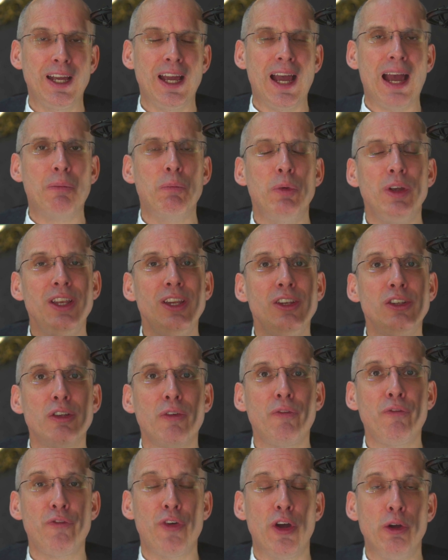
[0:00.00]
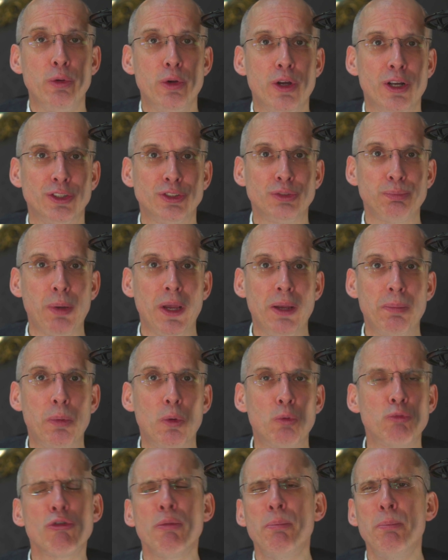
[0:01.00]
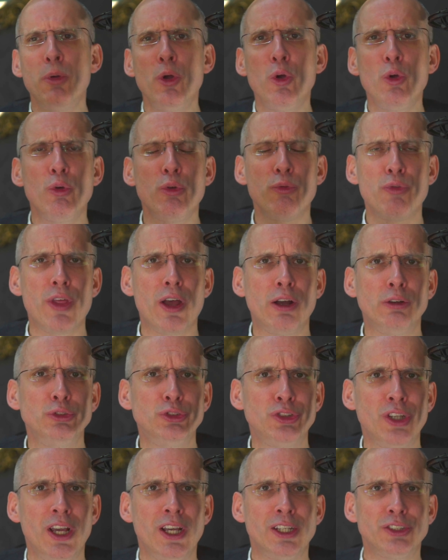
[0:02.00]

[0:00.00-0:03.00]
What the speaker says: And we need to focus people, remove those